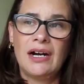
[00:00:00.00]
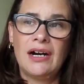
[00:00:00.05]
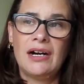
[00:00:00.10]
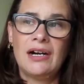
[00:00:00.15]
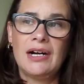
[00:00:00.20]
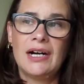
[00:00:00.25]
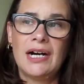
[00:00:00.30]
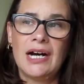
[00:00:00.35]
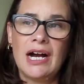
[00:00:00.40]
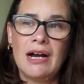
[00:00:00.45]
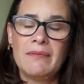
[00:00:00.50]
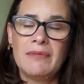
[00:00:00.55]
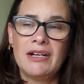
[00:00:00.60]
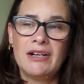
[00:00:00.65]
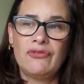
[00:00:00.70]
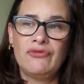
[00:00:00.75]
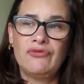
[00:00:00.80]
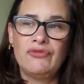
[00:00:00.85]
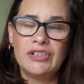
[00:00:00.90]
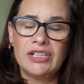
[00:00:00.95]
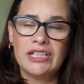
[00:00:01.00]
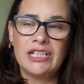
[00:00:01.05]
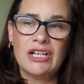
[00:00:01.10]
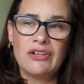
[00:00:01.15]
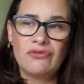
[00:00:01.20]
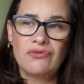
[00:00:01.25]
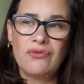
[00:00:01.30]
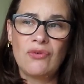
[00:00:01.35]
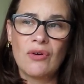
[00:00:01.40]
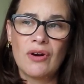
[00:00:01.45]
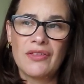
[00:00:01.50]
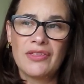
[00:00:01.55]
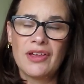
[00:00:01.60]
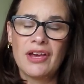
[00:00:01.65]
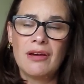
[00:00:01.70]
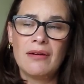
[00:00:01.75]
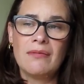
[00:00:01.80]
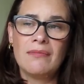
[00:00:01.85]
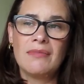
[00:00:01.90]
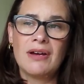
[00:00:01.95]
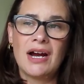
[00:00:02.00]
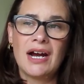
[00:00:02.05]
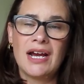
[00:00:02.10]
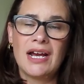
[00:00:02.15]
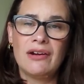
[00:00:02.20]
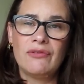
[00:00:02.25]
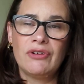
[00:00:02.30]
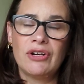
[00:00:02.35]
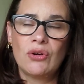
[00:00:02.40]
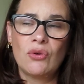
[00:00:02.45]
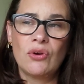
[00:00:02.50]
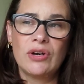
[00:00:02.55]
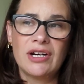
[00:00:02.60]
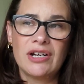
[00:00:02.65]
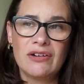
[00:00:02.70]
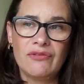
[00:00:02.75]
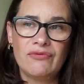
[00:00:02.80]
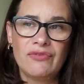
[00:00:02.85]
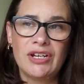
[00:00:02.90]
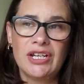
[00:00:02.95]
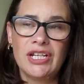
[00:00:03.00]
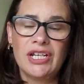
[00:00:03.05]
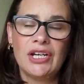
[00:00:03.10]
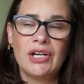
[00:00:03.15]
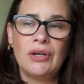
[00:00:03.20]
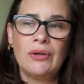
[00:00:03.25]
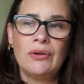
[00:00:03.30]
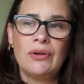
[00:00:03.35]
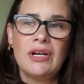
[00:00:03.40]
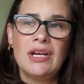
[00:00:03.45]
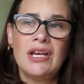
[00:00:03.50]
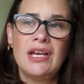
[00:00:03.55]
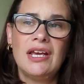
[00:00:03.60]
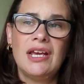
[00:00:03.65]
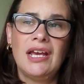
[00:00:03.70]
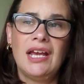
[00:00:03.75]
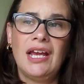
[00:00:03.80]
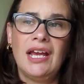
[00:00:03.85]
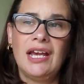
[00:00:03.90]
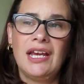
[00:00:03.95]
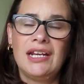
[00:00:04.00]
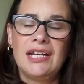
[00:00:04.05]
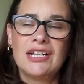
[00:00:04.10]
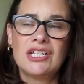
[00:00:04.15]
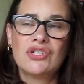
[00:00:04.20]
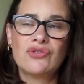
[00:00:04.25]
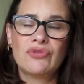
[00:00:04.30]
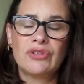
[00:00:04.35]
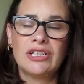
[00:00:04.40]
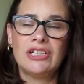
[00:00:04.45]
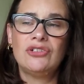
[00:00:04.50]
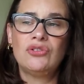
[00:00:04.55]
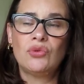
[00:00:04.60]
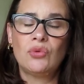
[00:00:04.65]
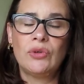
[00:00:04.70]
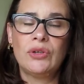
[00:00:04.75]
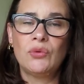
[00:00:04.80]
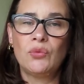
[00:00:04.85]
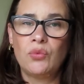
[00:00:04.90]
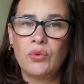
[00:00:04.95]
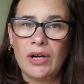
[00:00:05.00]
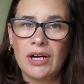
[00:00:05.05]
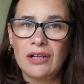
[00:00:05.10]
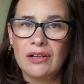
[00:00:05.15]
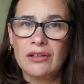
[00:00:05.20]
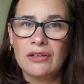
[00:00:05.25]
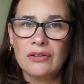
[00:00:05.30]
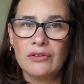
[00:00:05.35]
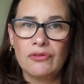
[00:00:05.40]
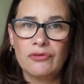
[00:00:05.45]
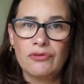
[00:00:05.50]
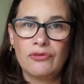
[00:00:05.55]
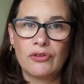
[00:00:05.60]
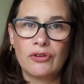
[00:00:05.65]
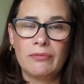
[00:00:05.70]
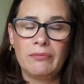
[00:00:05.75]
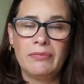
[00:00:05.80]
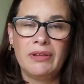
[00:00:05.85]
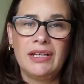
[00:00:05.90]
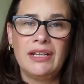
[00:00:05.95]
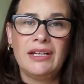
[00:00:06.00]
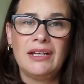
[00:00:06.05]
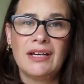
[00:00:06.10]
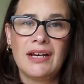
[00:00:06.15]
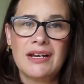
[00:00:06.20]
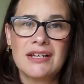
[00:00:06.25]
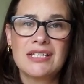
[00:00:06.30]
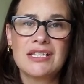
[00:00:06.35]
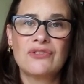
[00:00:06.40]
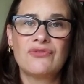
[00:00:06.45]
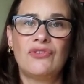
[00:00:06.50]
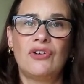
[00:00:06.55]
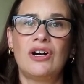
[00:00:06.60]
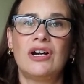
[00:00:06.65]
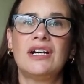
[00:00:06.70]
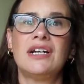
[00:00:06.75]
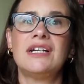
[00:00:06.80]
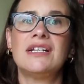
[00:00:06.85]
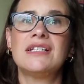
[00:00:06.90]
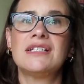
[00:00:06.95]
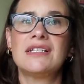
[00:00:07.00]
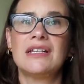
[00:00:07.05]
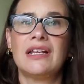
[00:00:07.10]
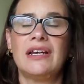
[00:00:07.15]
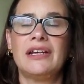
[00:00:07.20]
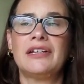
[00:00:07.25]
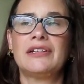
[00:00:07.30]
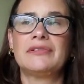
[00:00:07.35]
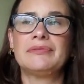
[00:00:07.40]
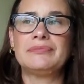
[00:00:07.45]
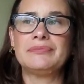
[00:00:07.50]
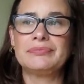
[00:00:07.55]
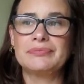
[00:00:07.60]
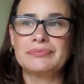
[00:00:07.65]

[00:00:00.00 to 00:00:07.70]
Uh, I'm an affiliate for them. I recorded a video, and it's really doing well for me as far as like